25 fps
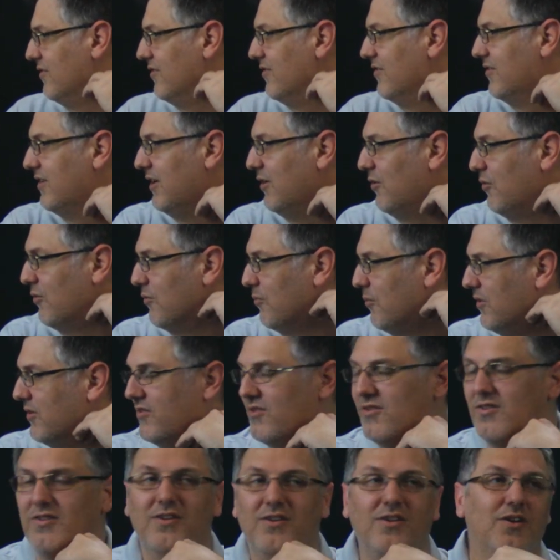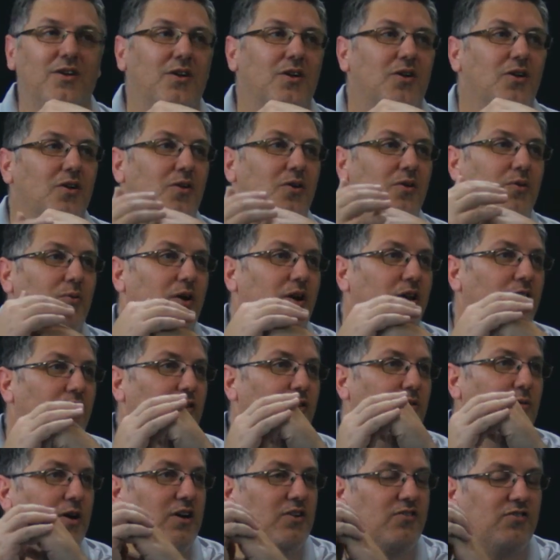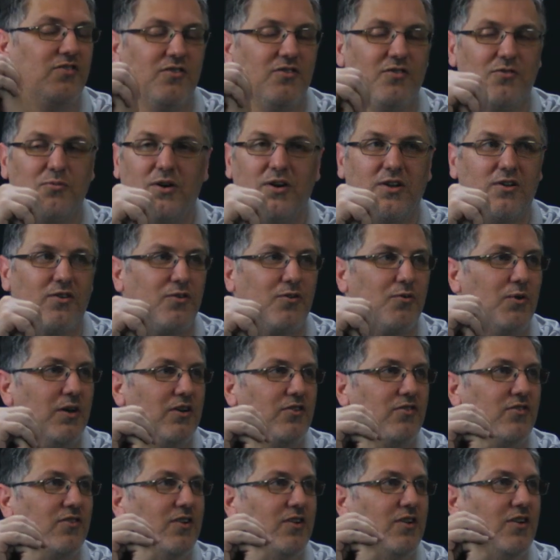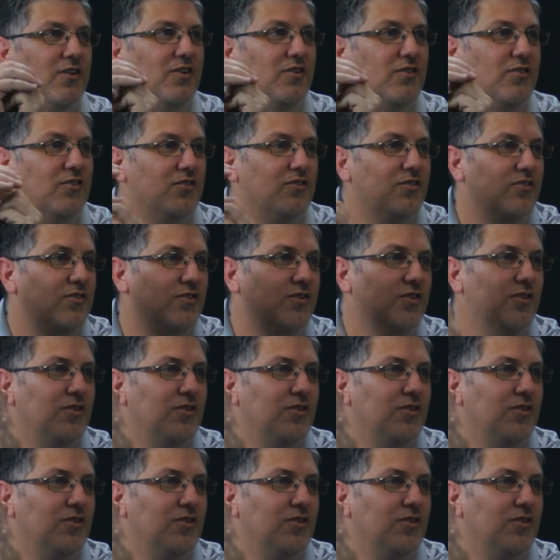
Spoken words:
The old ones. What other questions? What other questions?